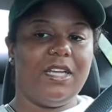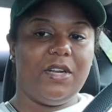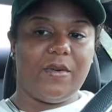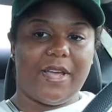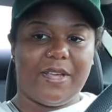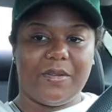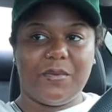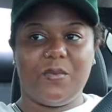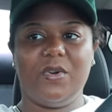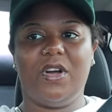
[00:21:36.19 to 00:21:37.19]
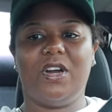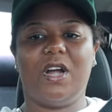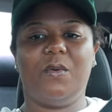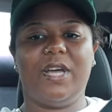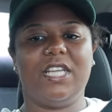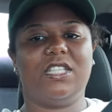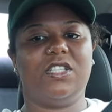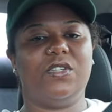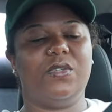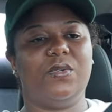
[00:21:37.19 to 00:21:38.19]
anyway, we're on our way
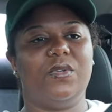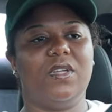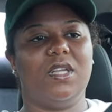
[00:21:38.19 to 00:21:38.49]
to